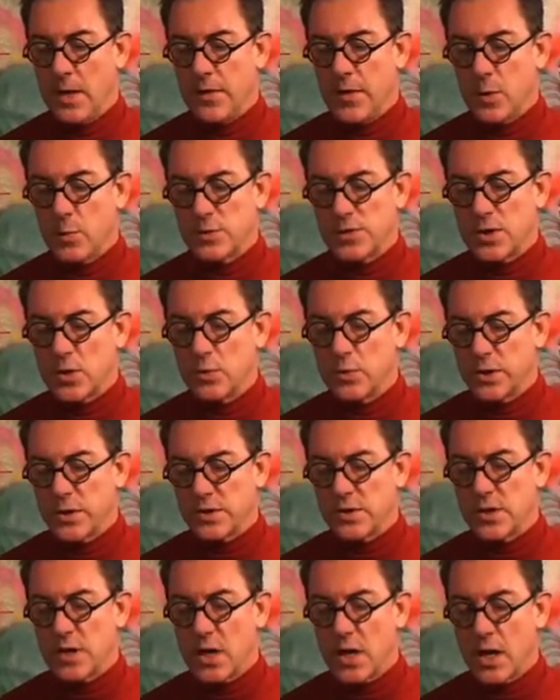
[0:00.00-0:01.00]
There was
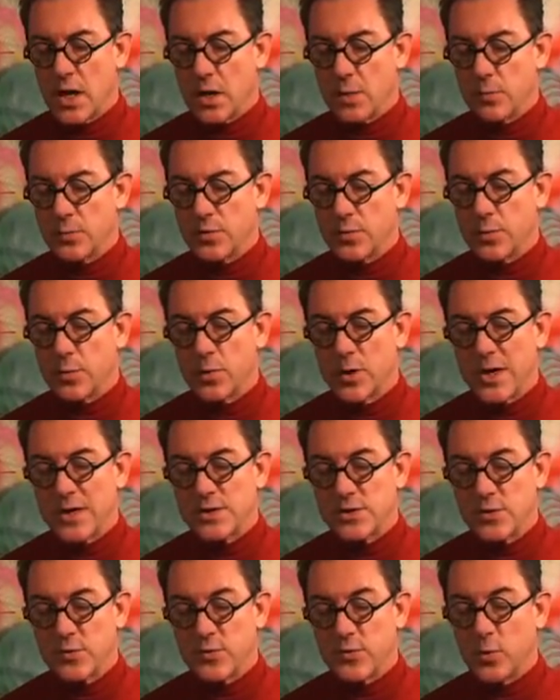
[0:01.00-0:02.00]
only time to
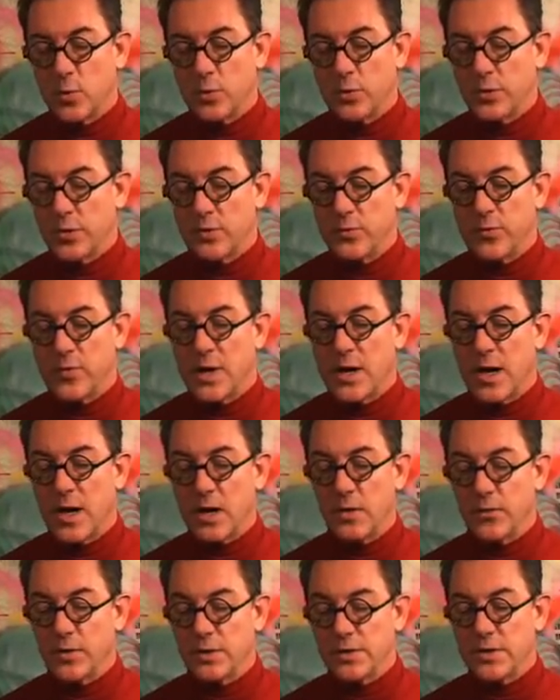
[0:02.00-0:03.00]
press a folded
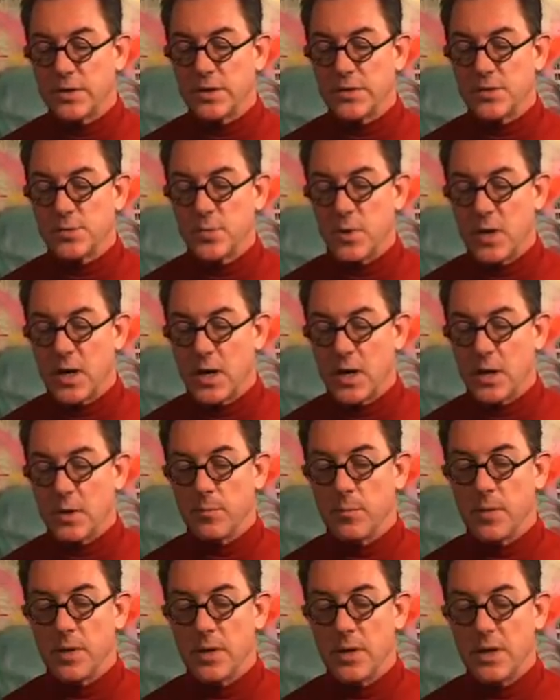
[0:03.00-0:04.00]
5 into his
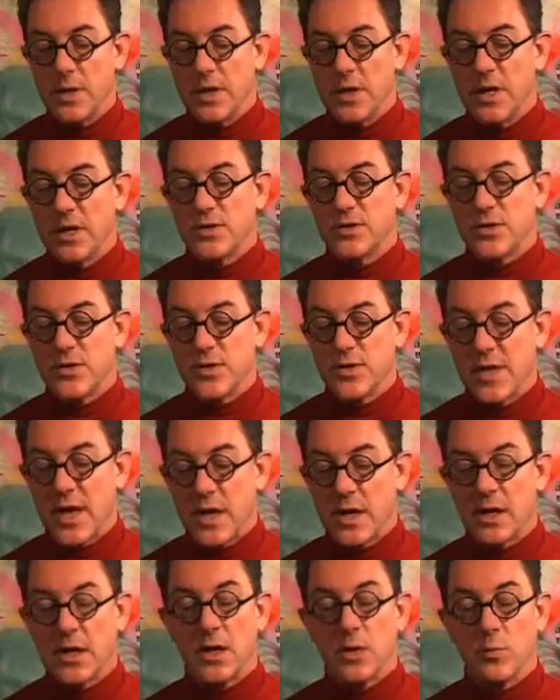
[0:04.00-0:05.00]
palm, to
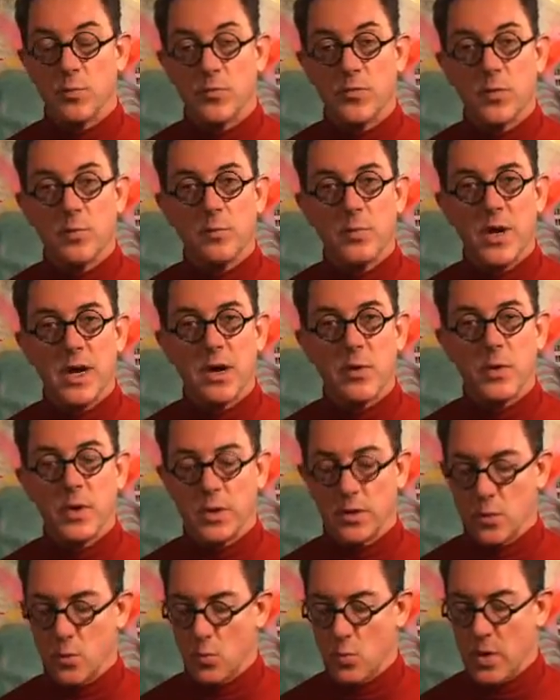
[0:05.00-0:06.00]
thank him for
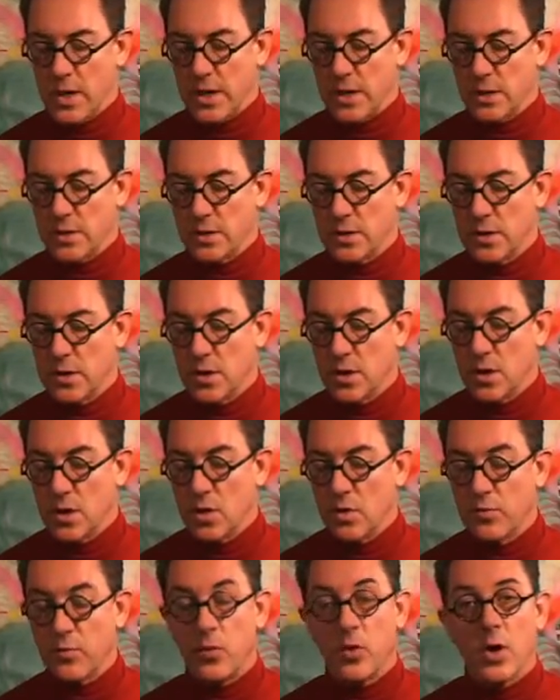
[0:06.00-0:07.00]
bearing the weight
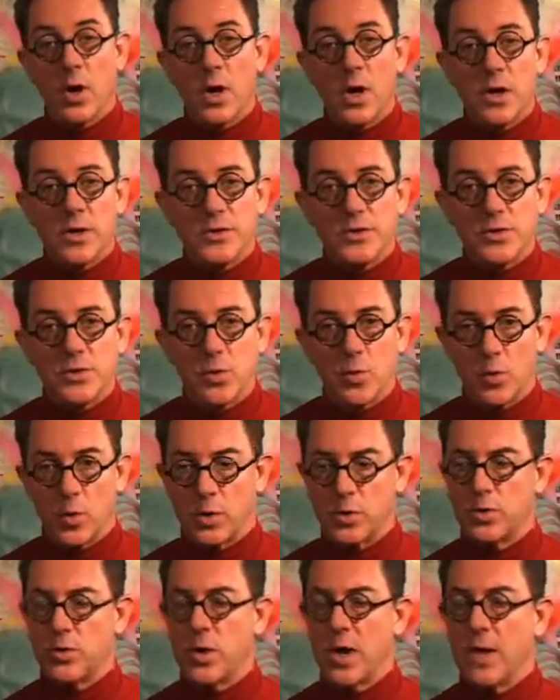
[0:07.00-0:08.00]
for us who are
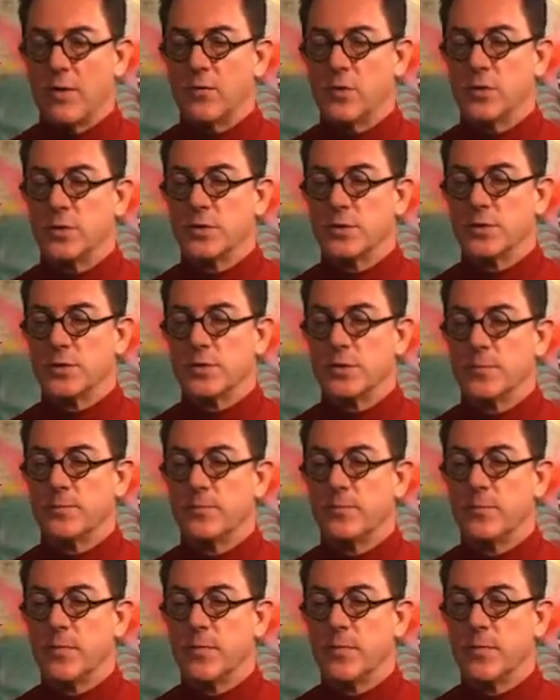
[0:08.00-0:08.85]
travelers.